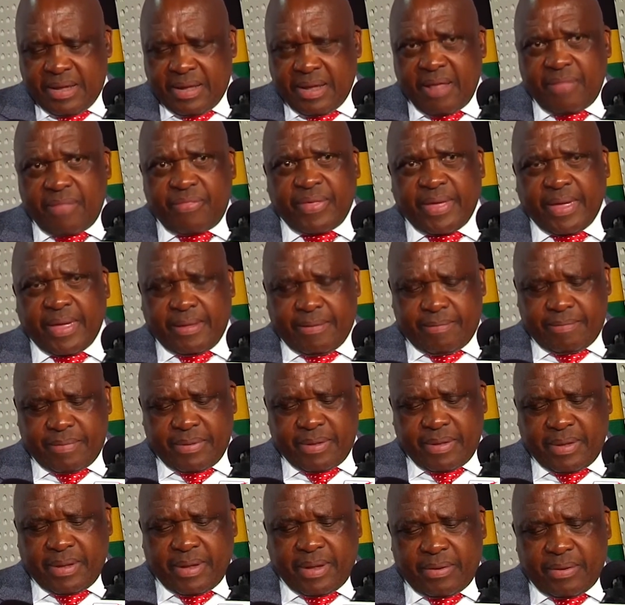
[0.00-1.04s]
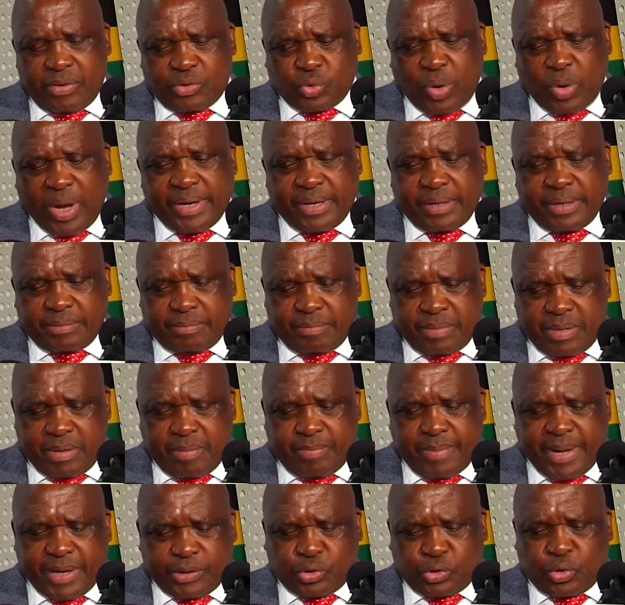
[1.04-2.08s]
In the Tshwane
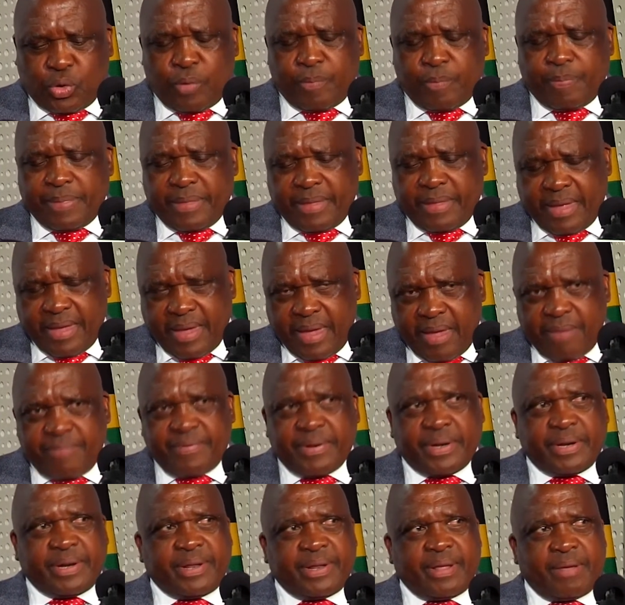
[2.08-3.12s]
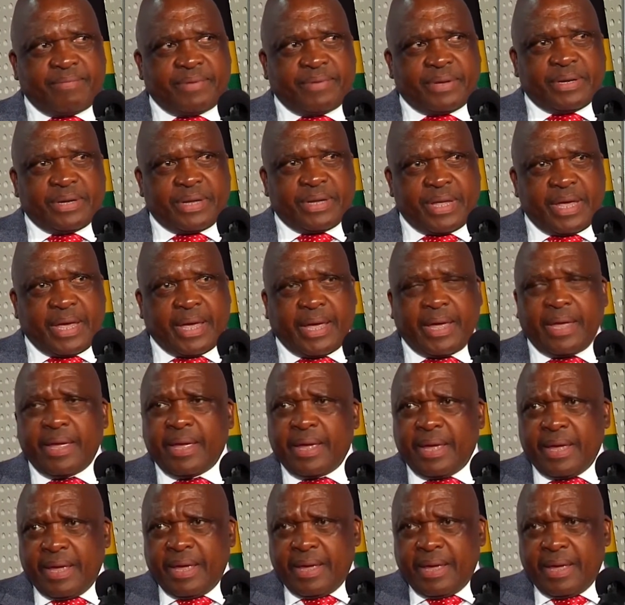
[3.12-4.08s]
Metro, even here,